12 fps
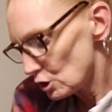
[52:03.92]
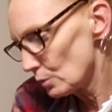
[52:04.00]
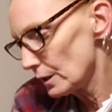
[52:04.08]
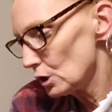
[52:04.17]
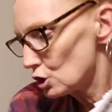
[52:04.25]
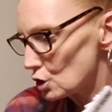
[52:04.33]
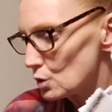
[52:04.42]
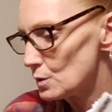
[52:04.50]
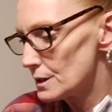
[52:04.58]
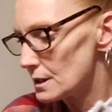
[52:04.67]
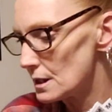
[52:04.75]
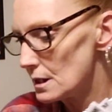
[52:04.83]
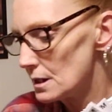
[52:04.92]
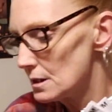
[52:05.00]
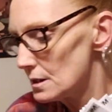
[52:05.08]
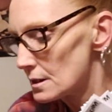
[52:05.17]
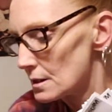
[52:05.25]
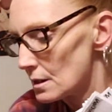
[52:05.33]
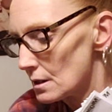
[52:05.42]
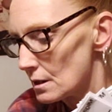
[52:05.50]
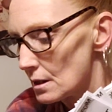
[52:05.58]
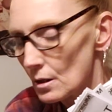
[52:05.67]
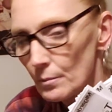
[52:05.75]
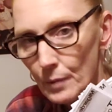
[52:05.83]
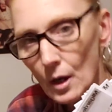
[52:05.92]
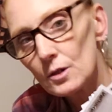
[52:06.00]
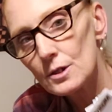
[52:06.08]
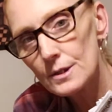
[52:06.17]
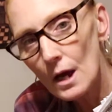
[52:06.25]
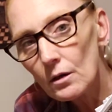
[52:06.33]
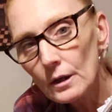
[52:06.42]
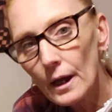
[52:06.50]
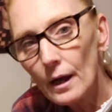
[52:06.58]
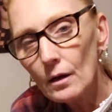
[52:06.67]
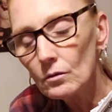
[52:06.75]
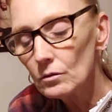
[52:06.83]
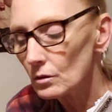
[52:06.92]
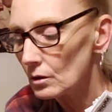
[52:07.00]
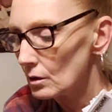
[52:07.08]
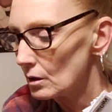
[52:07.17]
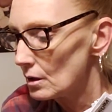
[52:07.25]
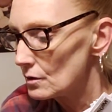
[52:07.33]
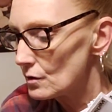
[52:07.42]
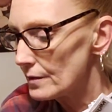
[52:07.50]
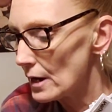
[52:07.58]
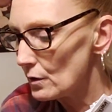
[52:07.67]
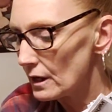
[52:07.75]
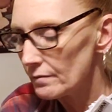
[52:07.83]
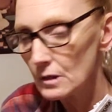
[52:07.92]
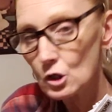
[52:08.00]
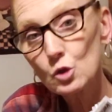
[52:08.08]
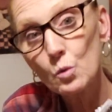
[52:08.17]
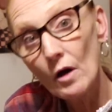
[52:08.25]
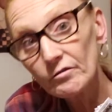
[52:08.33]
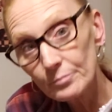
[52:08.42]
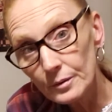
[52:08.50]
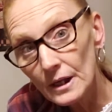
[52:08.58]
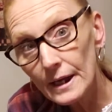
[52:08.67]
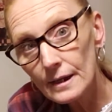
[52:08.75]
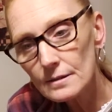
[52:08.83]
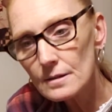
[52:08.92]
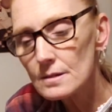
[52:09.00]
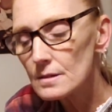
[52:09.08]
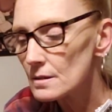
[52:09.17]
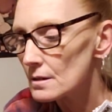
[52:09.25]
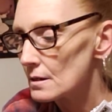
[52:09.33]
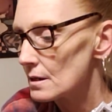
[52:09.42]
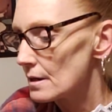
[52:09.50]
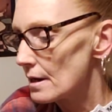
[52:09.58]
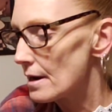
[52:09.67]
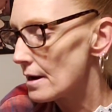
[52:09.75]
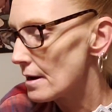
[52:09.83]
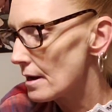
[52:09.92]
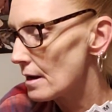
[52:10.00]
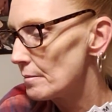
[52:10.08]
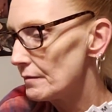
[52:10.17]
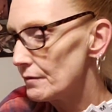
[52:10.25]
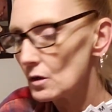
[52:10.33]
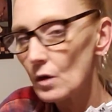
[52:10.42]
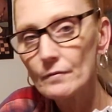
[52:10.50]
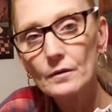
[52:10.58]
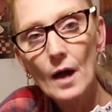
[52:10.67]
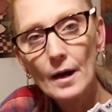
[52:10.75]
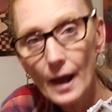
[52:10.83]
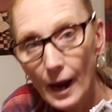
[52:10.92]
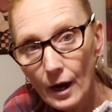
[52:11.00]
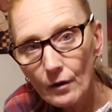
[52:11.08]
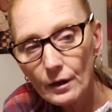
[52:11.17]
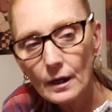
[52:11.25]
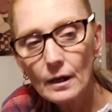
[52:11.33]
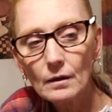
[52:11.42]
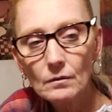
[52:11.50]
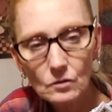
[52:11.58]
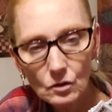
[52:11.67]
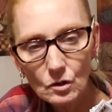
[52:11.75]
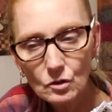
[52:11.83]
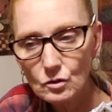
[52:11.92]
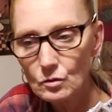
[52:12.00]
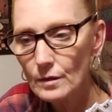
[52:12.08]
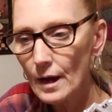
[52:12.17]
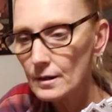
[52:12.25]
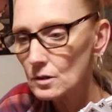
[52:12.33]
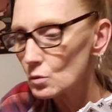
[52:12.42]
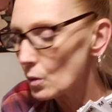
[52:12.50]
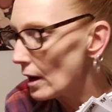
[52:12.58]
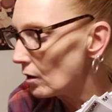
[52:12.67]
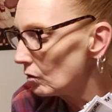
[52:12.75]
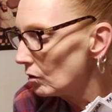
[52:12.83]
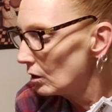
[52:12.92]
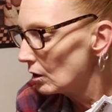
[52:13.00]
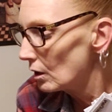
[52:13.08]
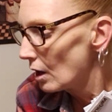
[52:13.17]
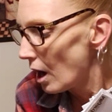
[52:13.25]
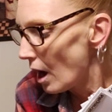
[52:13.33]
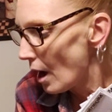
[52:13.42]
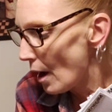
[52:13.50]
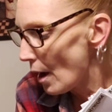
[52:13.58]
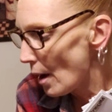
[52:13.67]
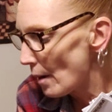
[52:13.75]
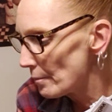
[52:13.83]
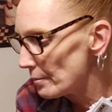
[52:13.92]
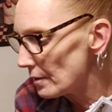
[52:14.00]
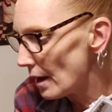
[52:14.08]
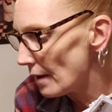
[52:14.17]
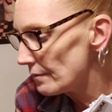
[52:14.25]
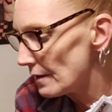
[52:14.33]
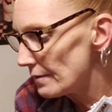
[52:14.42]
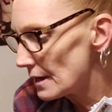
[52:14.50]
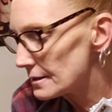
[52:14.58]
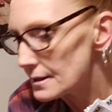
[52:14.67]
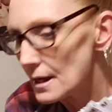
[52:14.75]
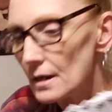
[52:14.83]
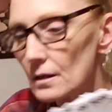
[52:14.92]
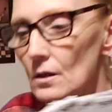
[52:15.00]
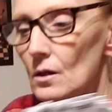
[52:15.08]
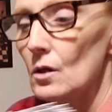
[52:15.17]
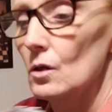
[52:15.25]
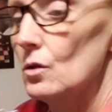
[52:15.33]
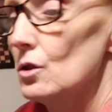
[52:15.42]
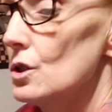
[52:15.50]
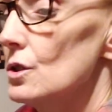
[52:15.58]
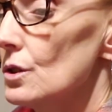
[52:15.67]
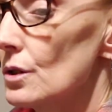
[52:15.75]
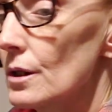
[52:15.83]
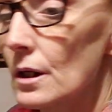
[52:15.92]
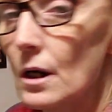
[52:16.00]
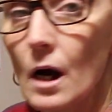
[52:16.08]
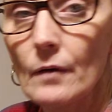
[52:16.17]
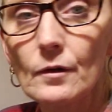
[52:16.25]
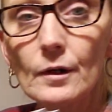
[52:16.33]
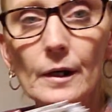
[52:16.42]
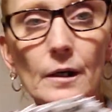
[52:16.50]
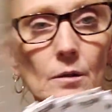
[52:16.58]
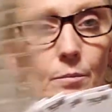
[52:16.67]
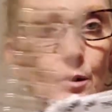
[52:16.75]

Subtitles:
doing 2 seeds per cell count, so that'll give me 12 plants. If you don't have a lot of area, you could do that as well. And then that's it. You're just going to cover it and